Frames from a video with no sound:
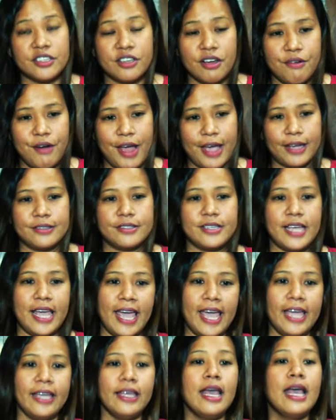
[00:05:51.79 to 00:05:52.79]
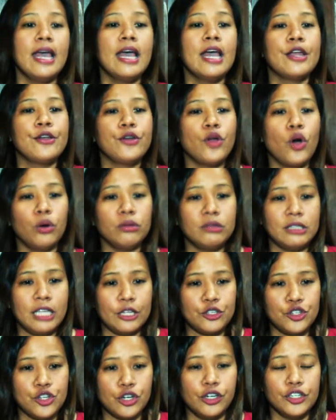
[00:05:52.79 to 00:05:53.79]
correct? A. No
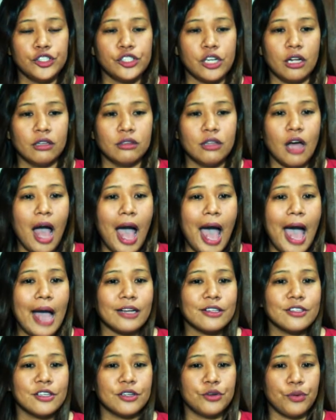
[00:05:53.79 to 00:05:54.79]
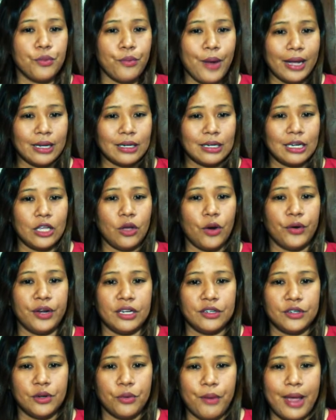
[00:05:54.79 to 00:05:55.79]
teacher shall act directly or
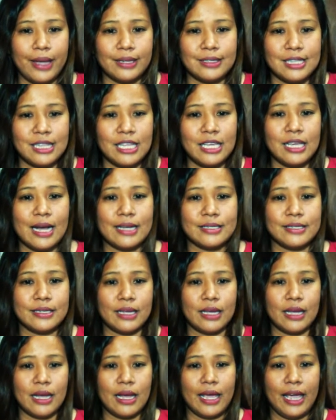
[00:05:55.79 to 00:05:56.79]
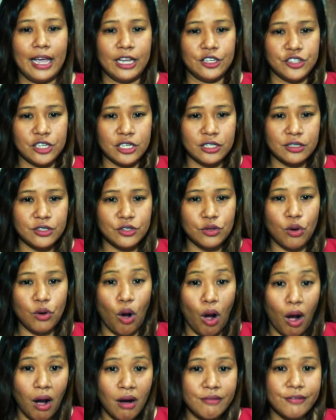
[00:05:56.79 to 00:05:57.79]
indirectly as agent
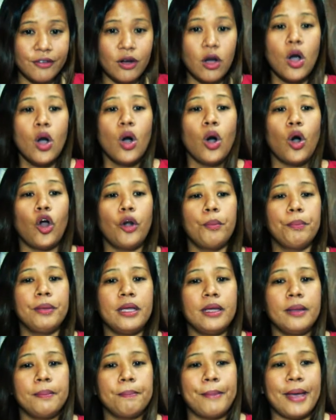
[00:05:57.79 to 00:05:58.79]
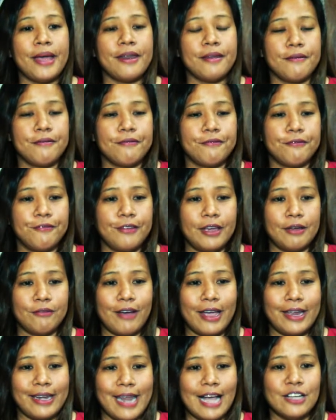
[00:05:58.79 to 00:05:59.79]
of or be
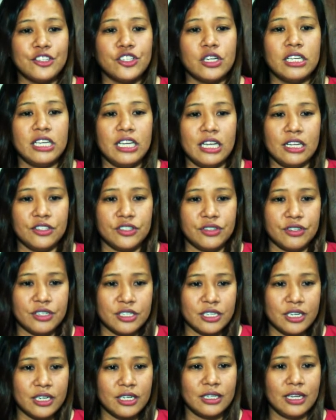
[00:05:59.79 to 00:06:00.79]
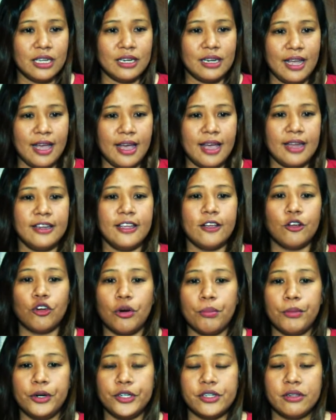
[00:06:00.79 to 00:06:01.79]
financially interested in any
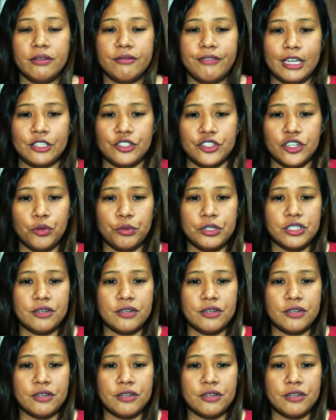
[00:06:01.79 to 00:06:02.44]
commercial venture which